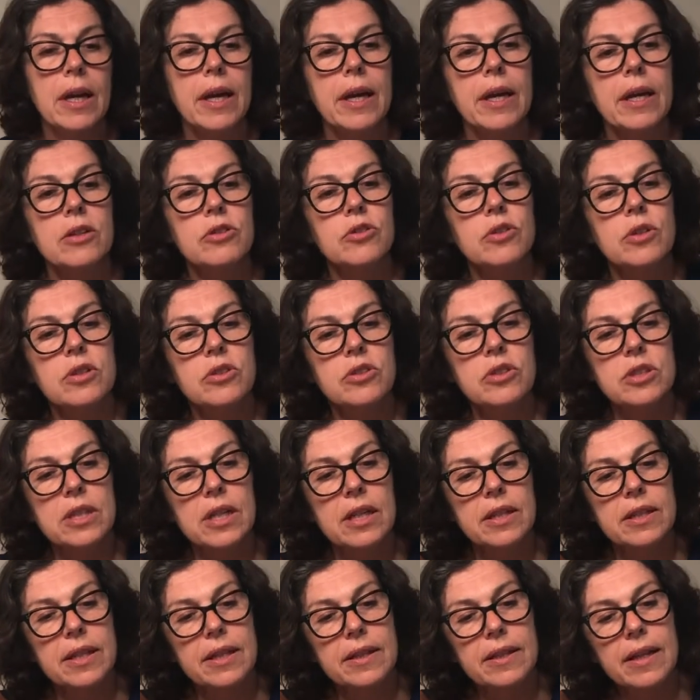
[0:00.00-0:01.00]
But you can see I
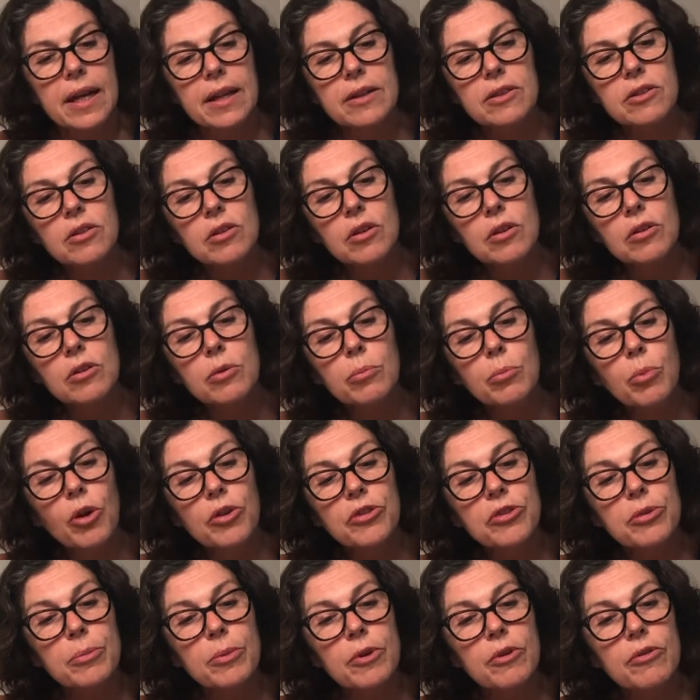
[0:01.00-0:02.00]
did that on the
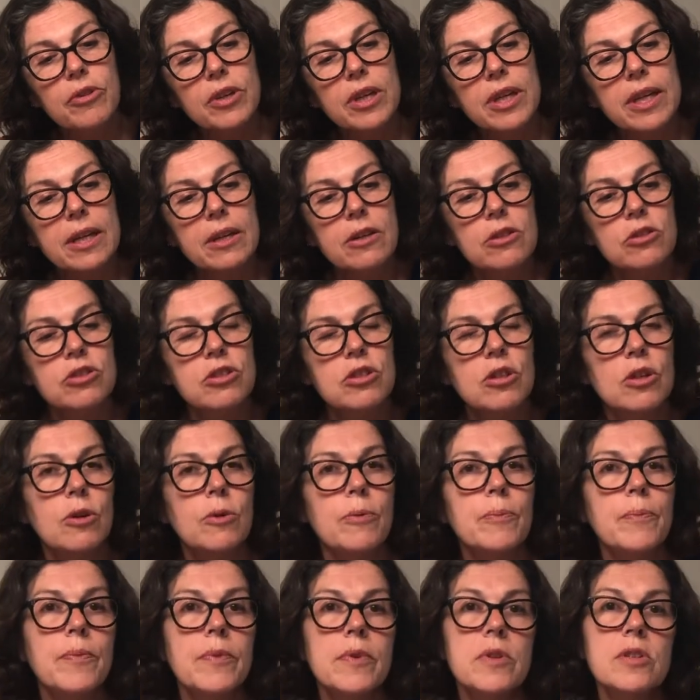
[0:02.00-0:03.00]
bottom over here, so
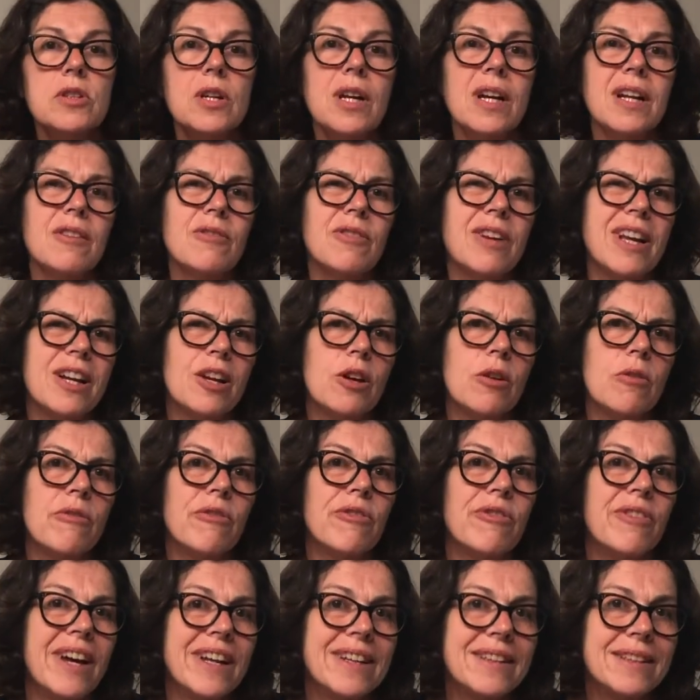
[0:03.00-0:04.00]
it's kind of like
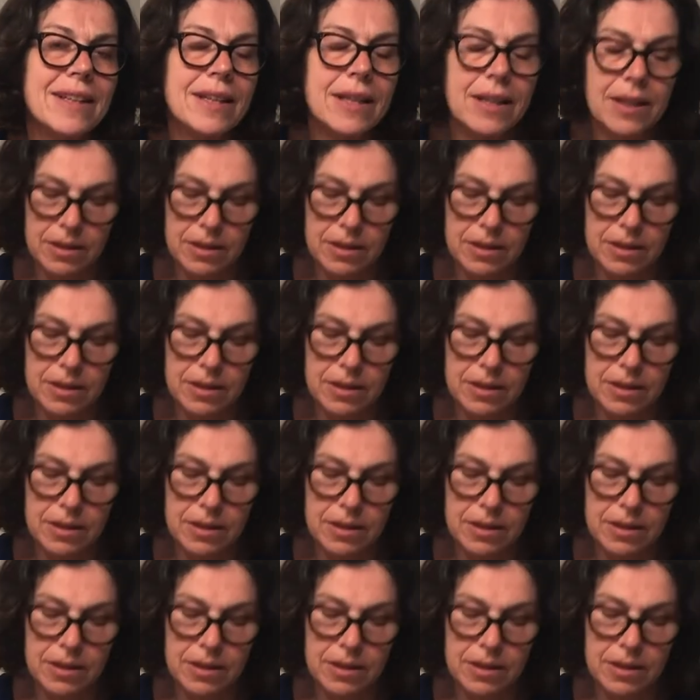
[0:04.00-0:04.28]
confetti.